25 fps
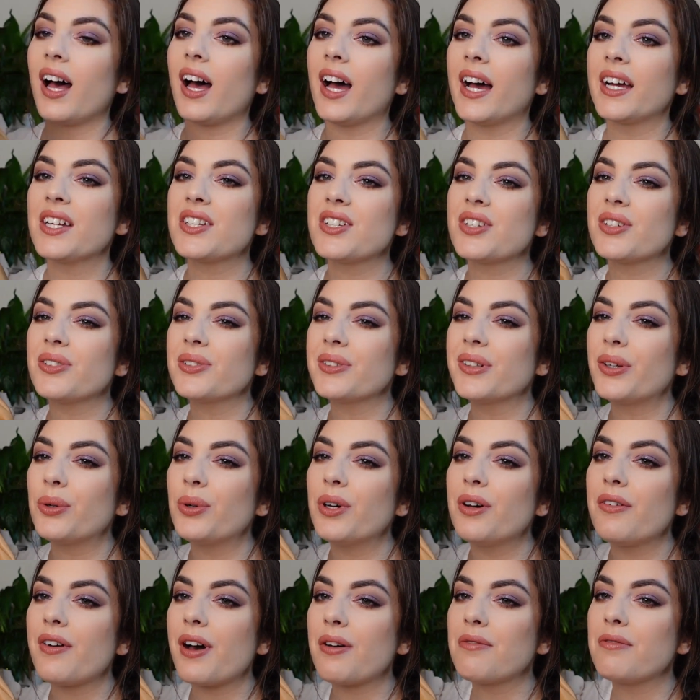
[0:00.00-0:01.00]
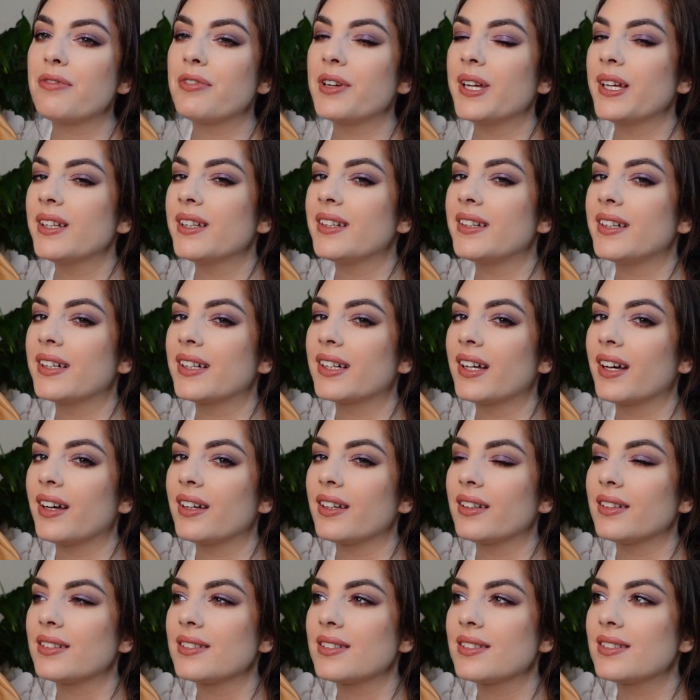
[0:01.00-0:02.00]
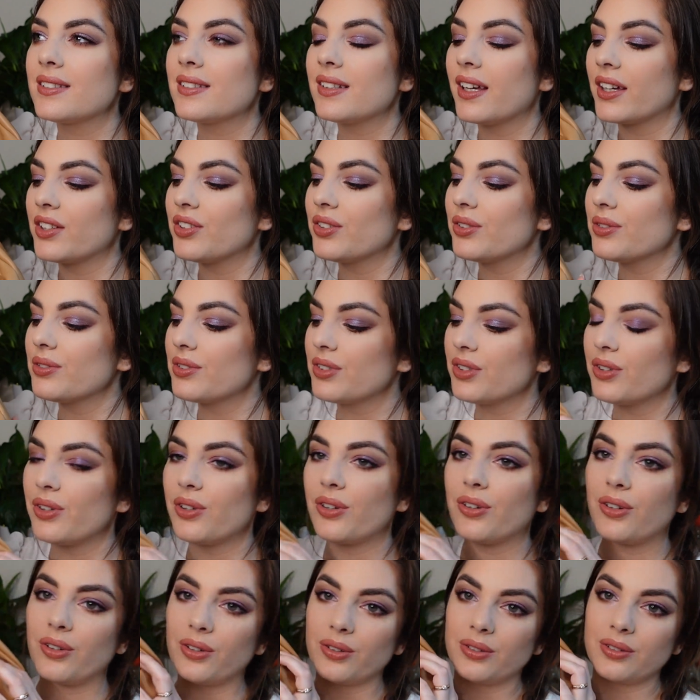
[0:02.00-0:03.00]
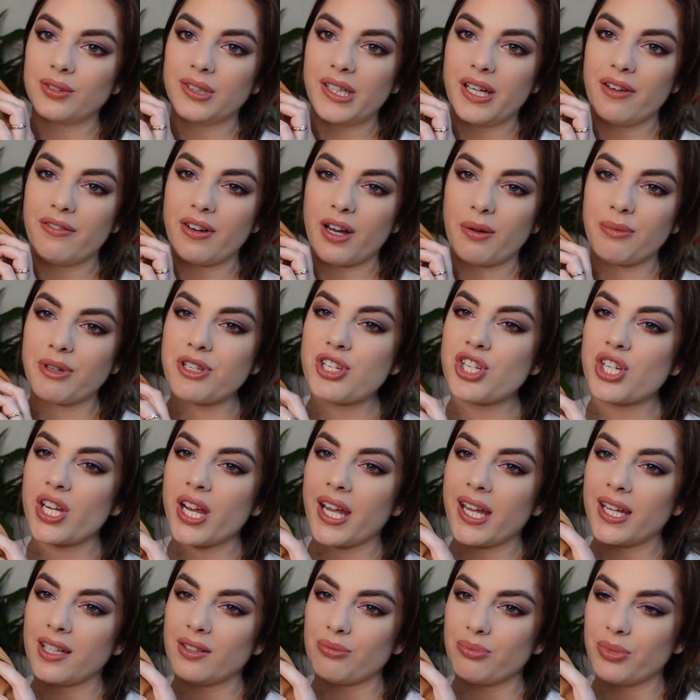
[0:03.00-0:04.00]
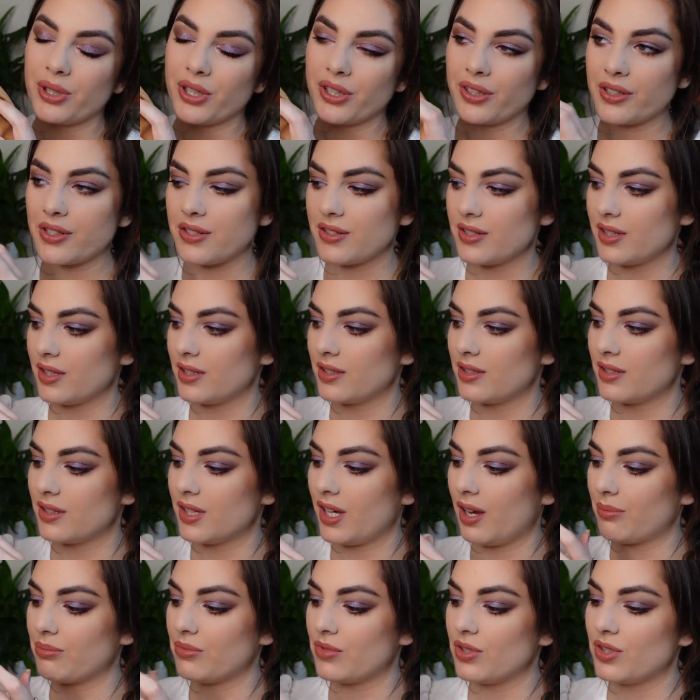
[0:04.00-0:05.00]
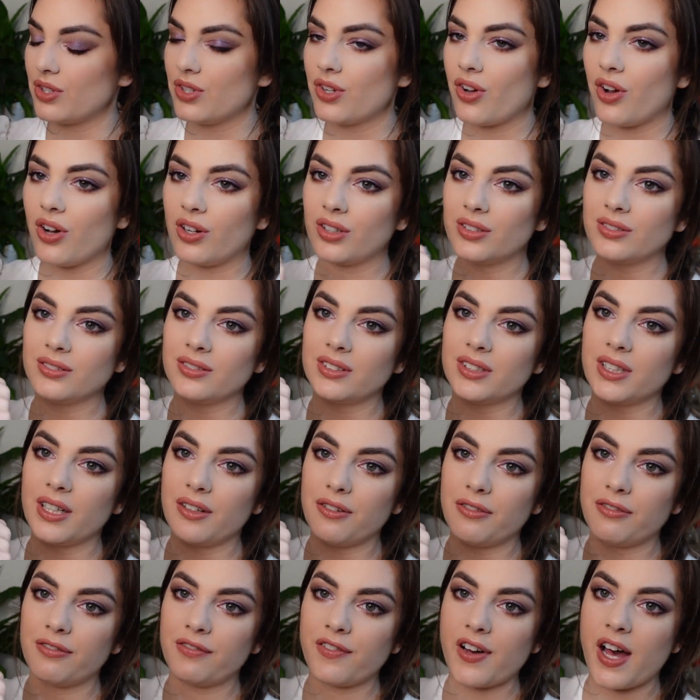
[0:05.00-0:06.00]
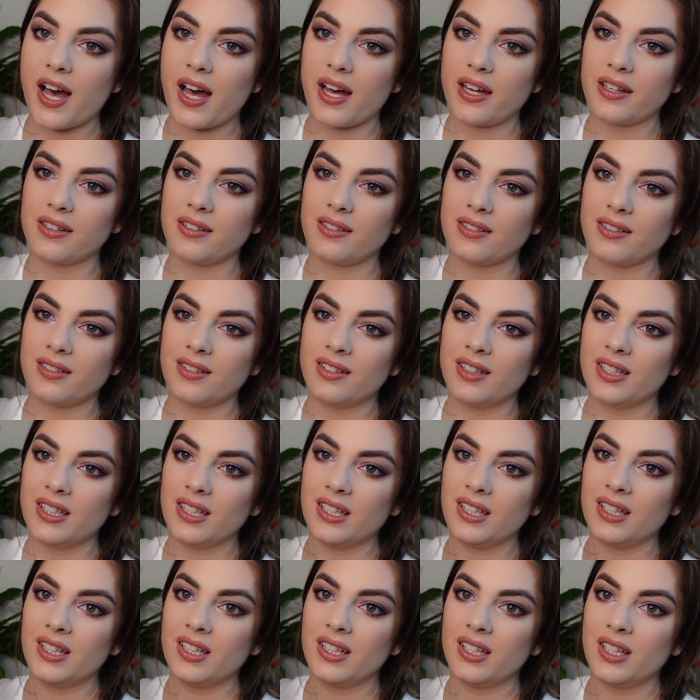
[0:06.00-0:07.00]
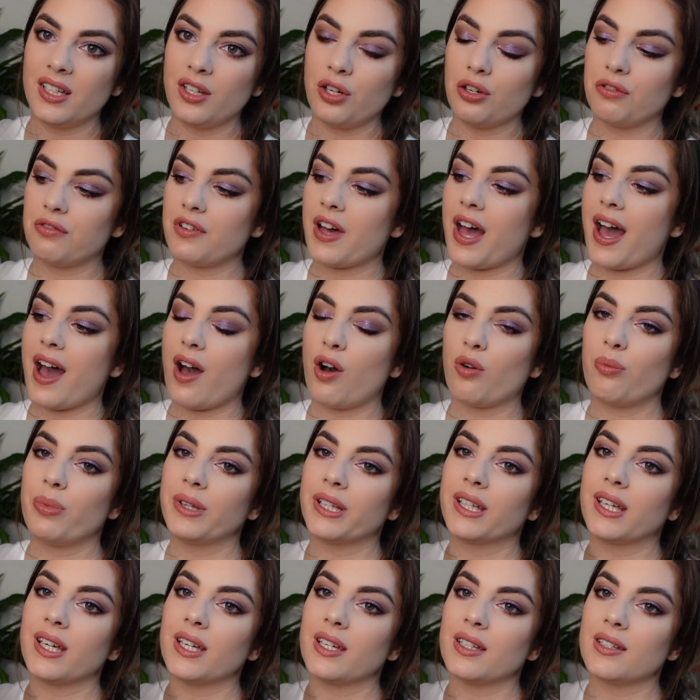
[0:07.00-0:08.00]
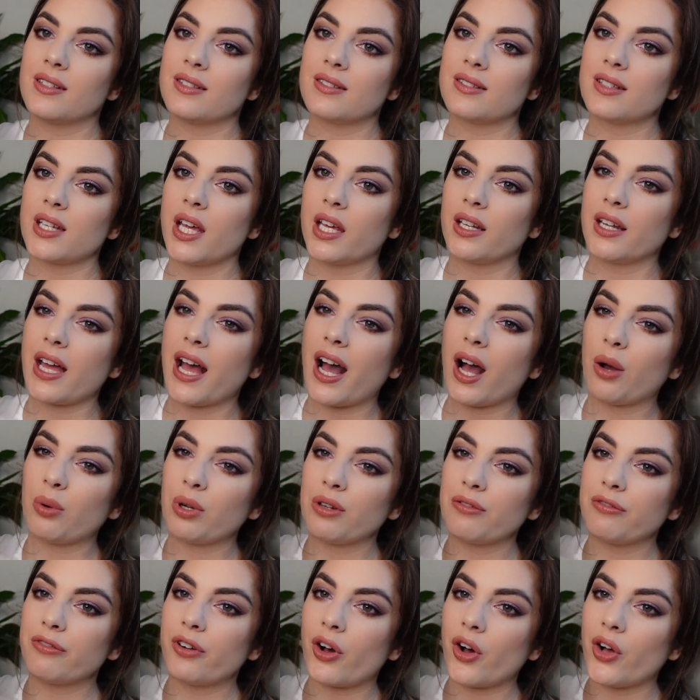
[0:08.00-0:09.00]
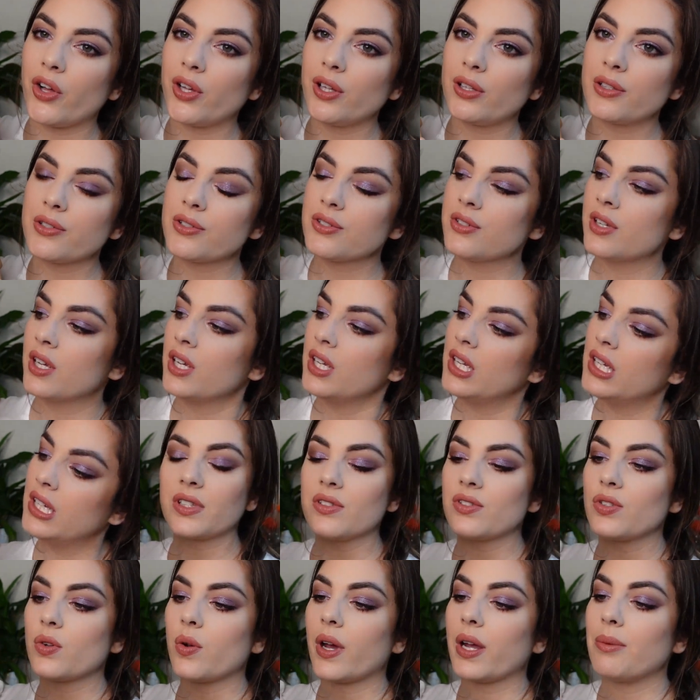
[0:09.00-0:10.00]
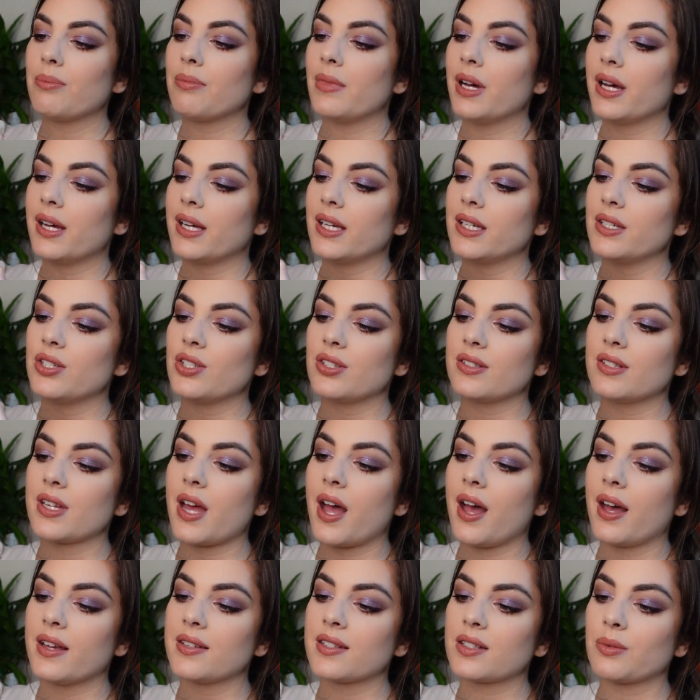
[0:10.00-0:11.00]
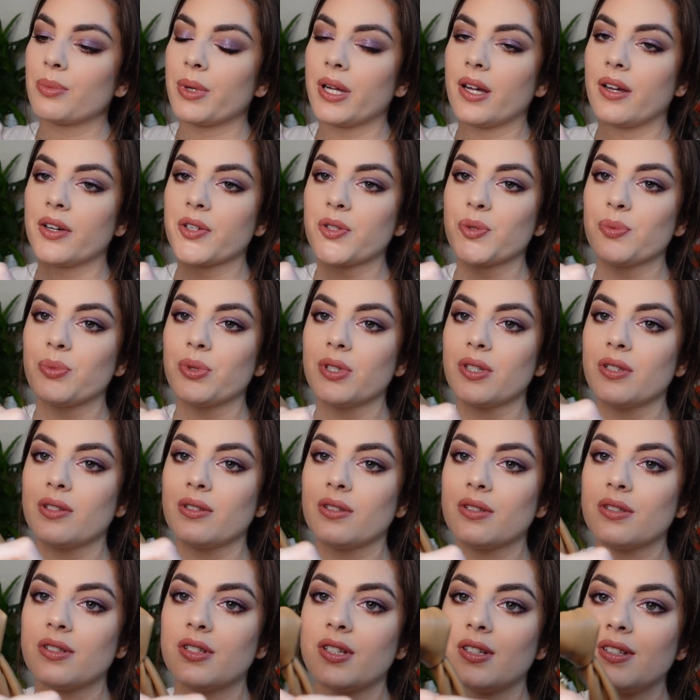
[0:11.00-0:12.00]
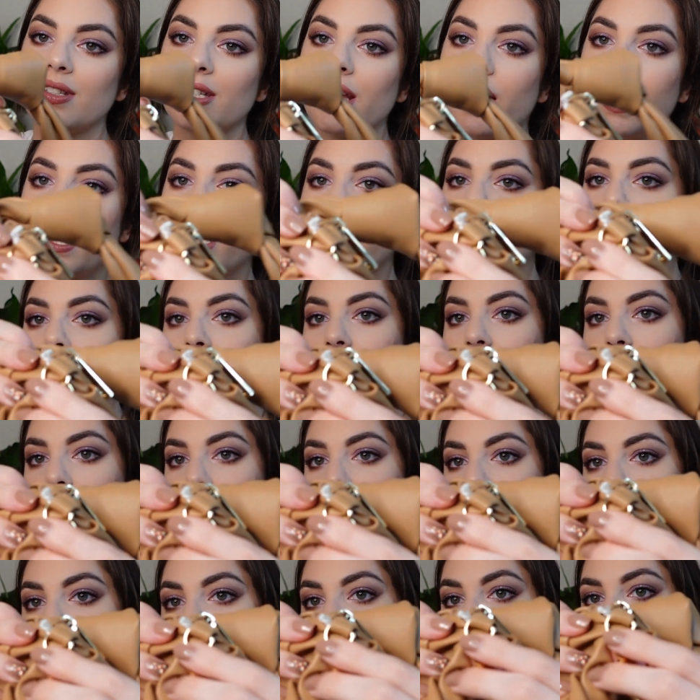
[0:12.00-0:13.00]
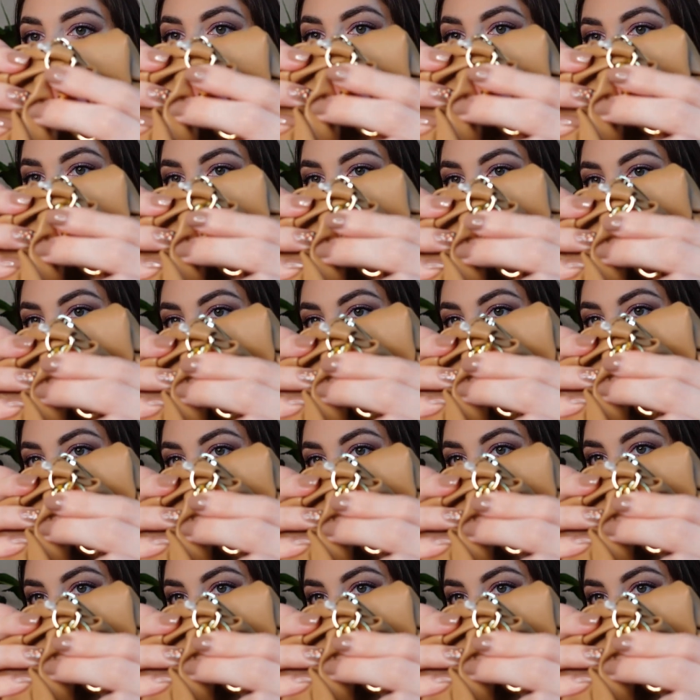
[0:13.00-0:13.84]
I don't know if I'm feeling it, guys. I don't know if I'm a chain person. I'm not a fan of how big it is and how it falls. So I might just ask my husband to take it off at the